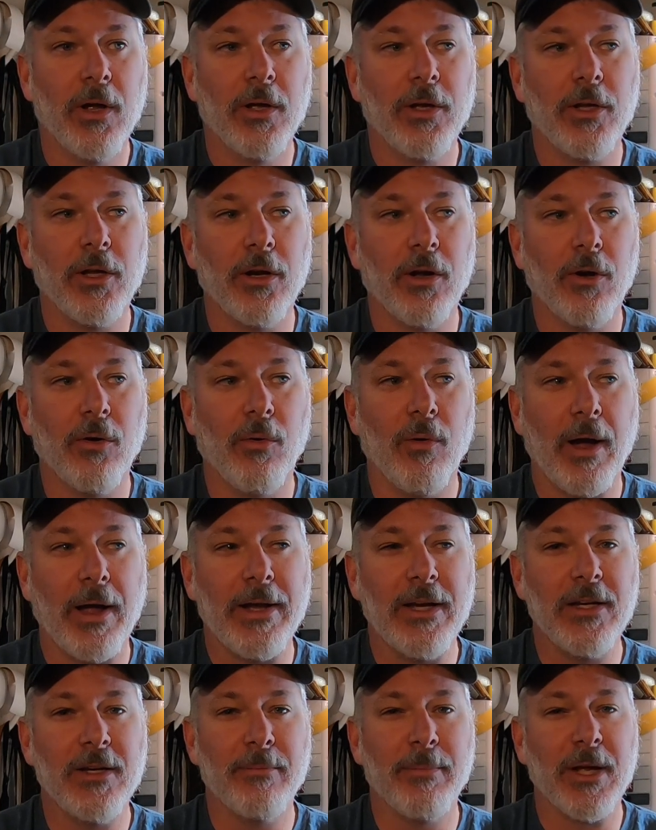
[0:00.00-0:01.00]
you know I
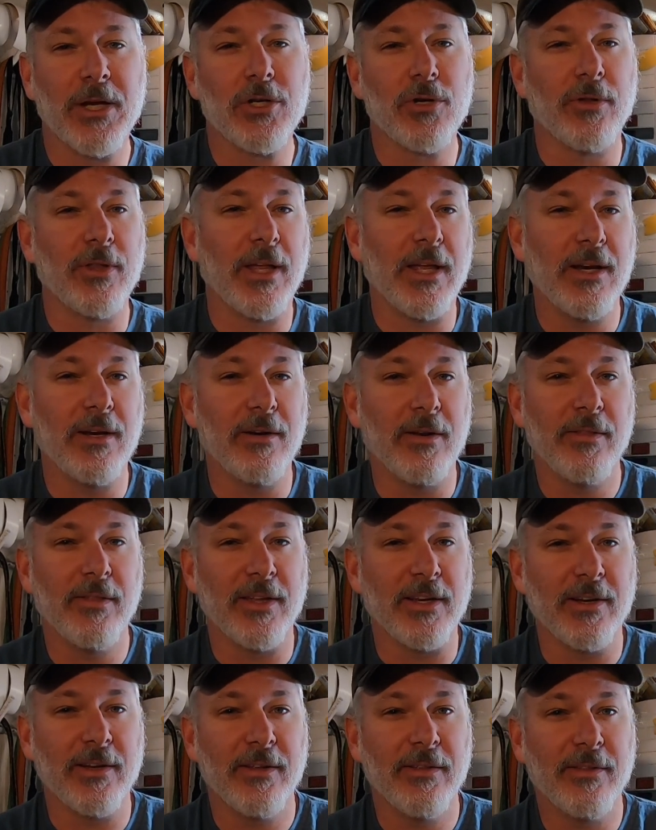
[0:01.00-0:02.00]
need to make sure the the,